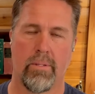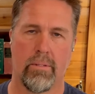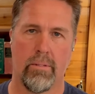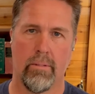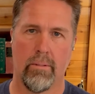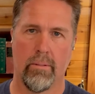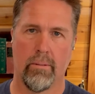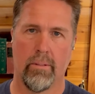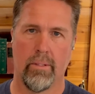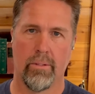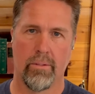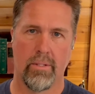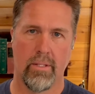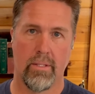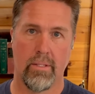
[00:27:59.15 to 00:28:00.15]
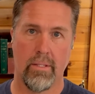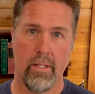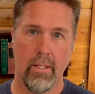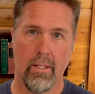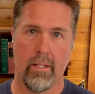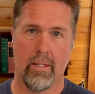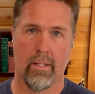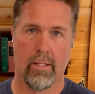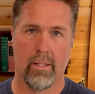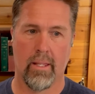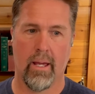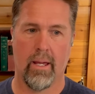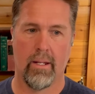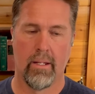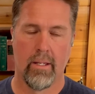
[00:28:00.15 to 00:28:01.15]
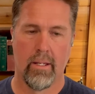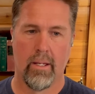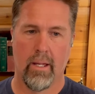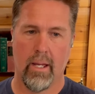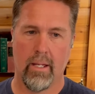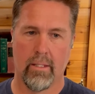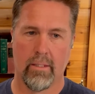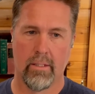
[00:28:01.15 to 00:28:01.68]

to seeing that, hey, a little